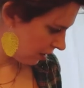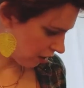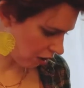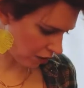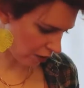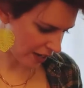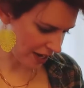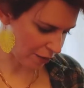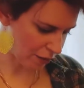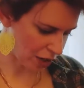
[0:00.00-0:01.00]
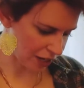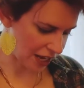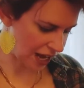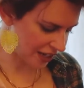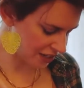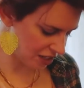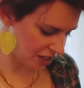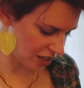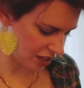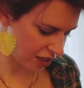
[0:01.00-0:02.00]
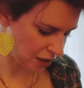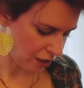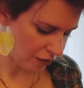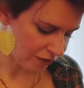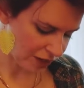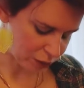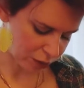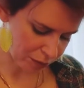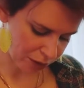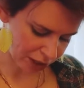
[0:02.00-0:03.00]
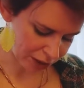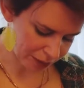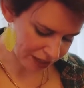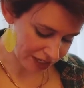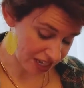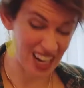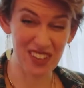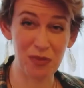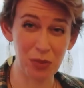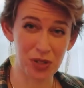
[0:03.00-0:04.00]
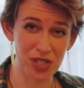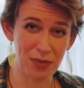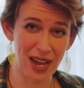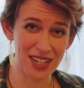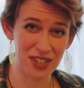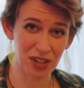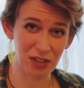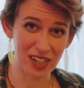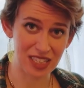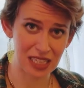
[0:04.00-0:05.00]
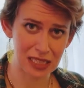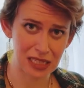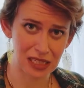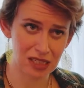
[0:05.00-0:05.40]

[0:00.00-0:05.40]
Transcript: although I am on Etsy, Facebook Marketplace. I even put some ads on Craigslist.